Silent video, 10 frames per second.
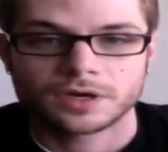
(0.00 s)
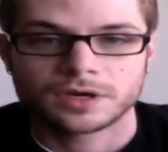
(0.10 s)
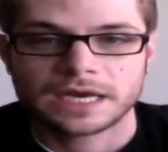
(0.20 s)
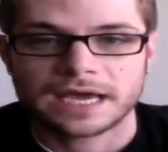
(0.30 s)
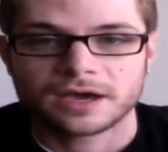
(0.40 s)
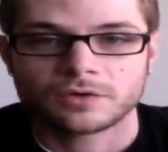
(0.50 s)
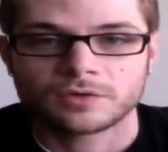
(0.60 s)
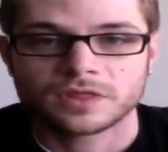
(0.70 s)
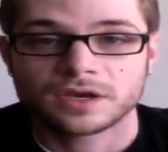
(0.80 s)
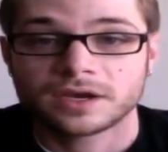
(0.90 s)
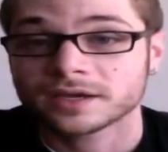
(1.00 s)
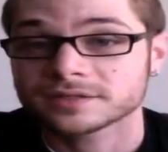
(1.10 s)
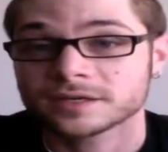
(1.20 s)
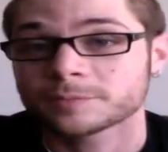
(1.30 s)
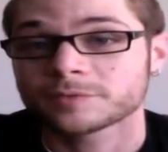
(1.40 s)
Now, the next
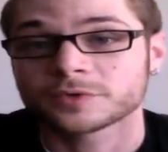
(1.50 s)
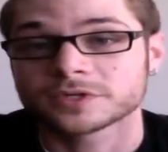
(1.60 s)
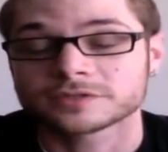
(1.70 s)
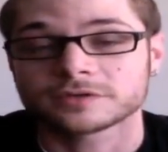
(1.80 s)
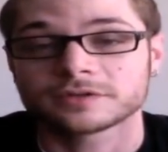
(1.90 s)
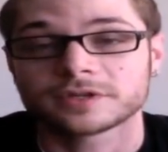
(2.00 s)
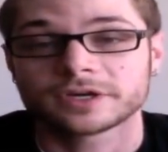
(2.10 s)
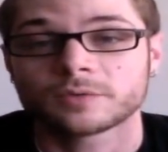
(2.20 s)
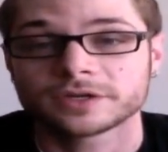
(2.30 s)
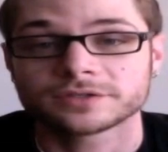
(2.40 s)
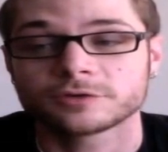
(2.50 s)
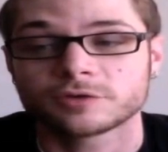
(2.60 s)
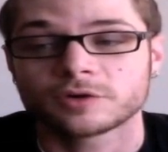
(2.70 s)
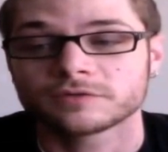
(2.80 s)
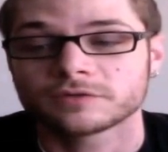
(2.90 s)
type of bristle that I want to
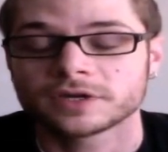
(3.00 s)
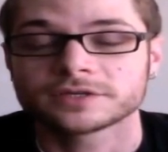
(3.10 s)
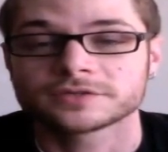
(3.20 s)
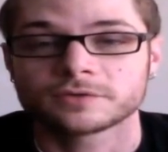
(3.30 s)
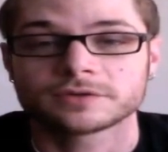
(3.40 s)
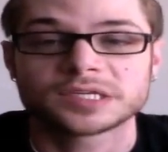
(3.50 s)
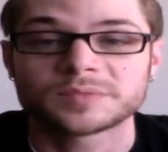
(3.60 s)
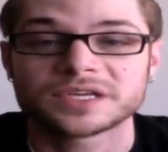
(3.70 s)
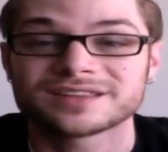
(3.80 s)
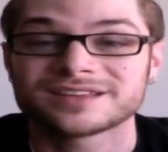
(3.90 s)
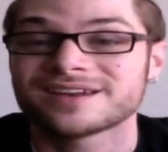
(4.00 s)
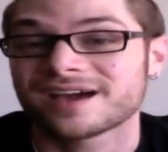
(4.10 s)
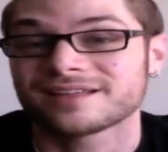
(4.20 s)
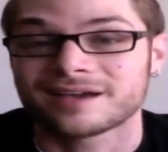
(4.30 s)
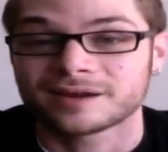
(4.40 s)
go over is going to be the
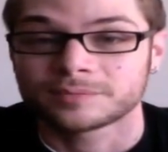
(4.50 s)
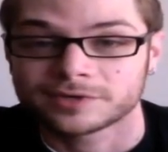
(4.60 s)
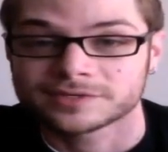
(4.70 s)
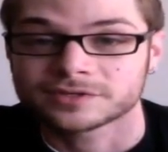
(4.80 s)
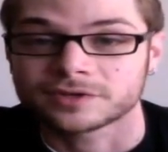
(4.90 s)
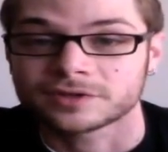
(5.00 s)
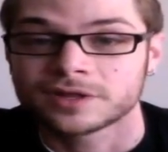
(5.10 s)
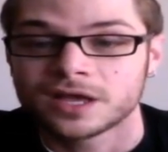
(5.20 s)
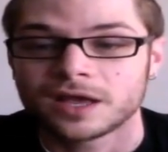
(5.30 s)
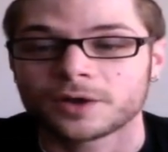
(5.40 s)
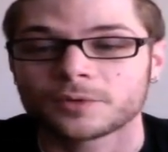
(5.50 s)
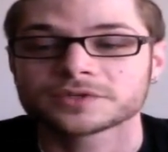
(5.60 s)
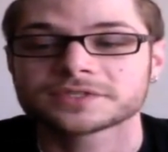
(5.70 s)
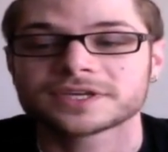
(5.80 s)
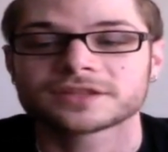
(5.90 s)
nylon bristle. I will
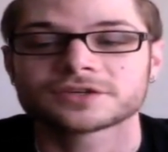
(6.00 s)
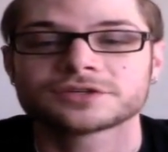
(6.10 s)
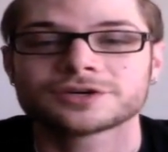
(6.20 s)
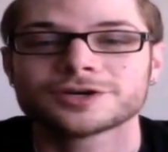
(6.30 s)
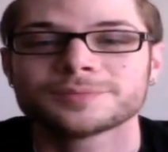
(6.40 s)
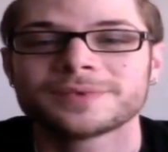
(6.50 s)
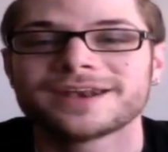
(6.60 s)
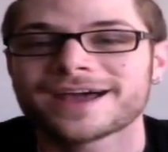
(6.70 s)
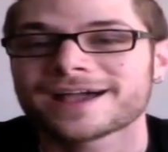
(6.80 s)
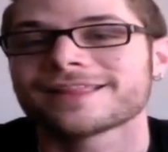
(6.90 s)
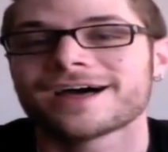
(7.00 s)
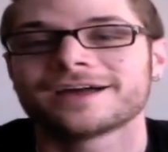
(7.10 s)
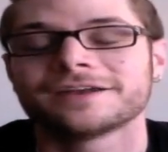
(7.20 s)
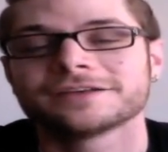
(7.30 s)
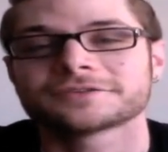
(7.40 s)
say the term
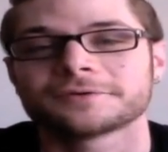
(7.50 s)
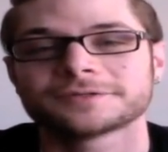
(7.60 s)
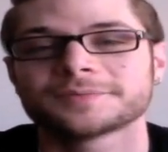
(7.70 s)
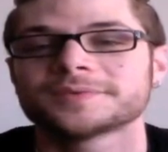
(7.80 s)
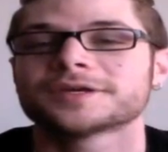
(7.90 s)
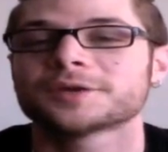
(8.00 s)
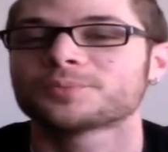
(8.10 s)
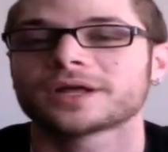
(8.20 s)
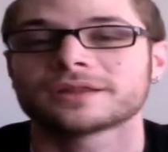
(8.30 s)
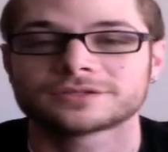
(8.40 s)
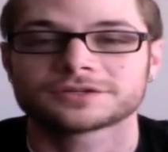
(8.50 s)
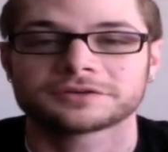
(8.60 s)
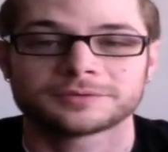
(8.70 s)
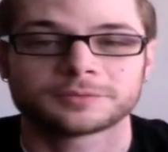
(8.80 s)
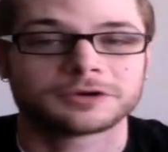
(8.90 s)
nylon is going to be an umbrella
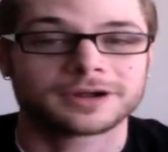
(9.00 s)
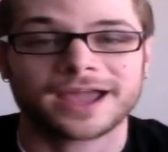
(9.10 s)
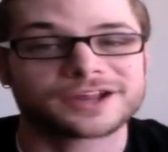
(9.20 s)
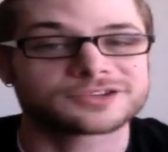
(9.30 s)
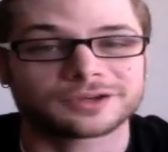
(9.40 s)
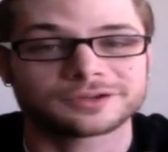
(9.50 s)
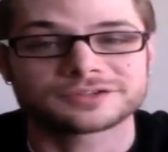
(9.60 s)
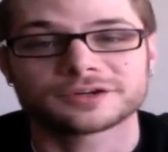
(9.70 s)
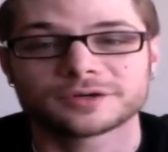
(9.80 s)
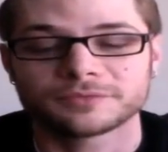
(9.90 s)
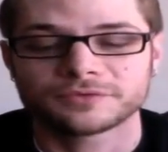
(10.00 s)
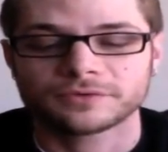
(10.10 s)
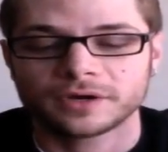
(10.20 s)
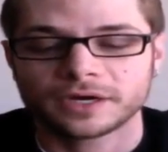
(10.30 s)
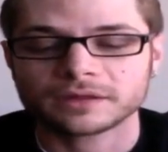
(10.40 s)
term or a catch-all term
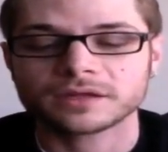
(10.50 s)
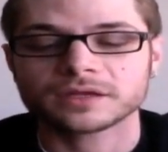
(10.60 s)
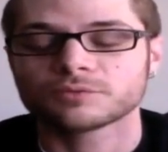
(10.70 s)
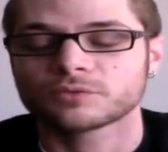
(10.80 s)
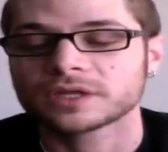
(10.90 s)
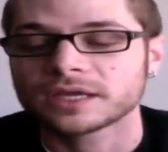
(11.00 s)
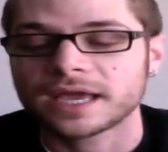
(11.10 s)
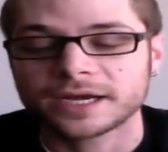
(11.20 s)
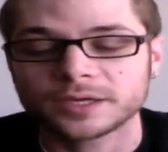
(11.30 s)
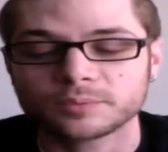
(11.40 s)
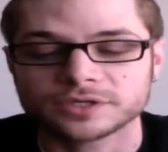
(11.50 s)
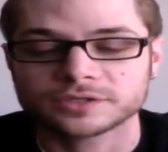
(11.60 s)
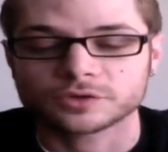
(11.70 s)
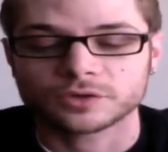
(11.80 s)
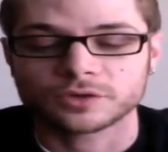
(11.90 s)
for really any
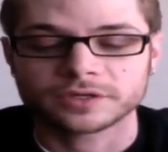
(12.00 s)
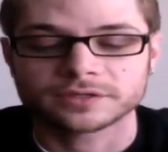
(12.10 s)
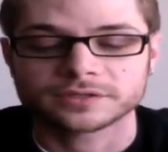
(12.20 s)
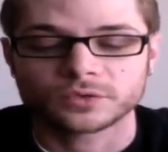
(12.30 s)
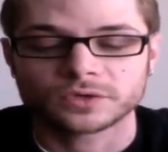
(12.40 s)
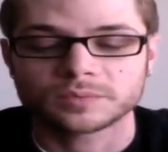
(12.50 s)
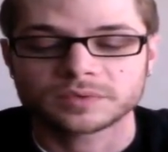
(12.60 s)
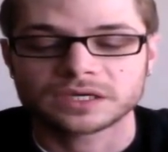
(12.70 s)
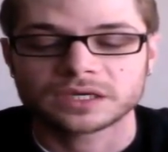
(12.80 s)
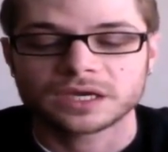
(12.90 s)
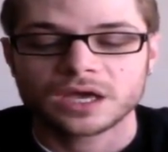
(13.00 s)
bristle that is going to be